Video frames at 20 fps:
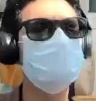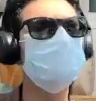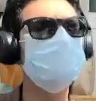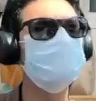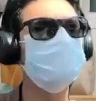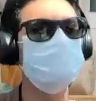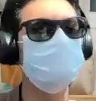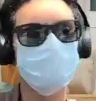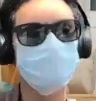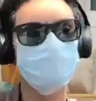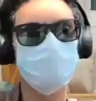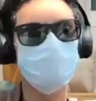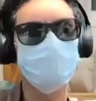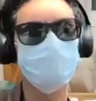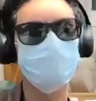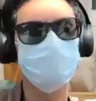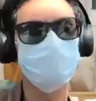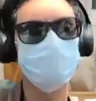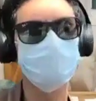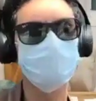
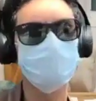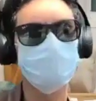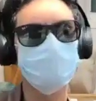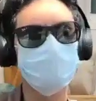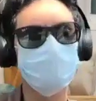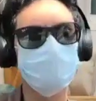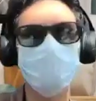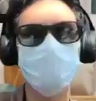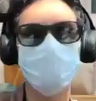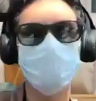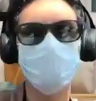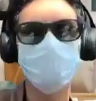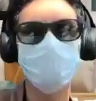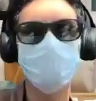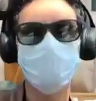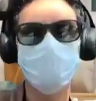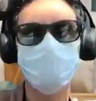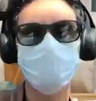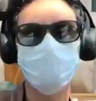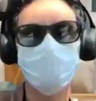
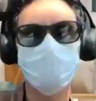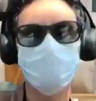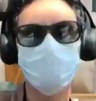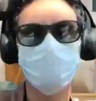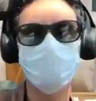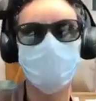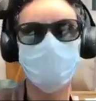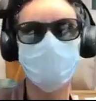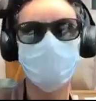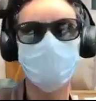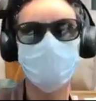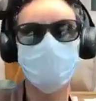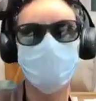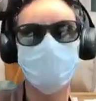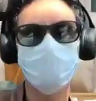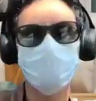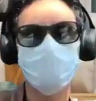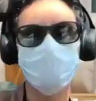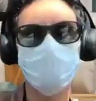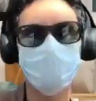
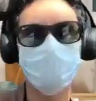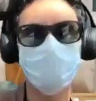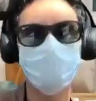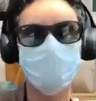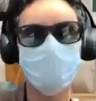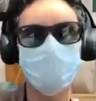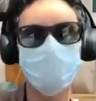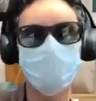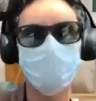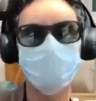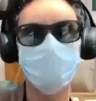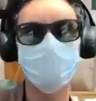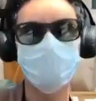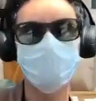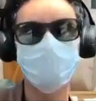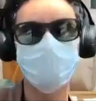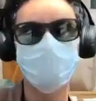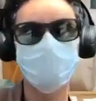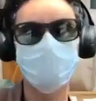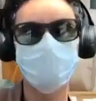
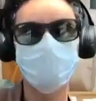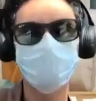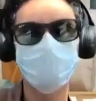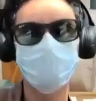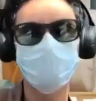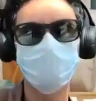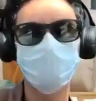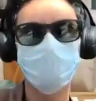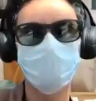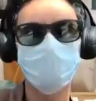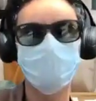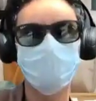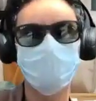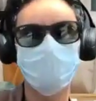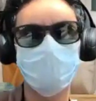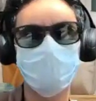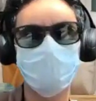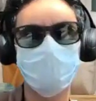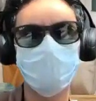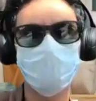
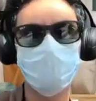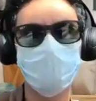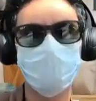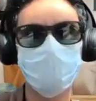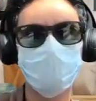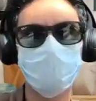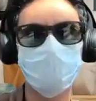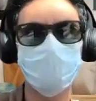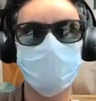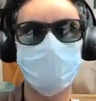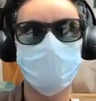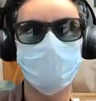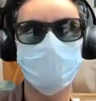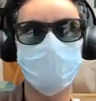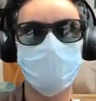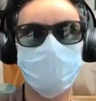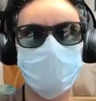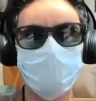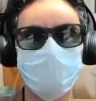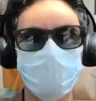
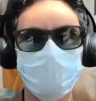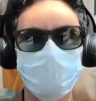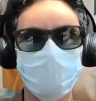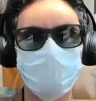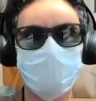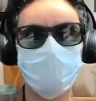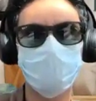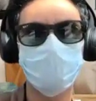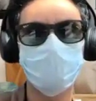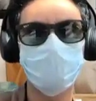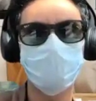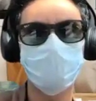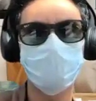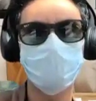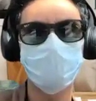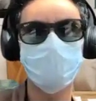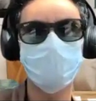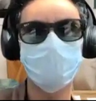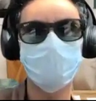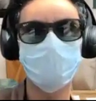
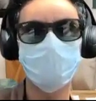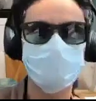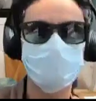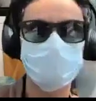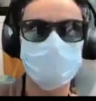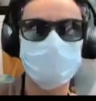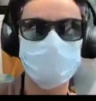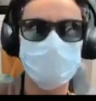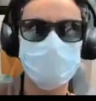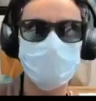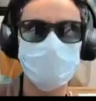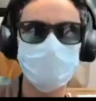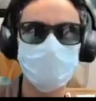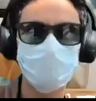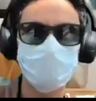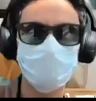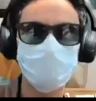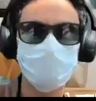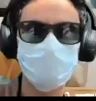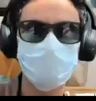This person isn't speaking.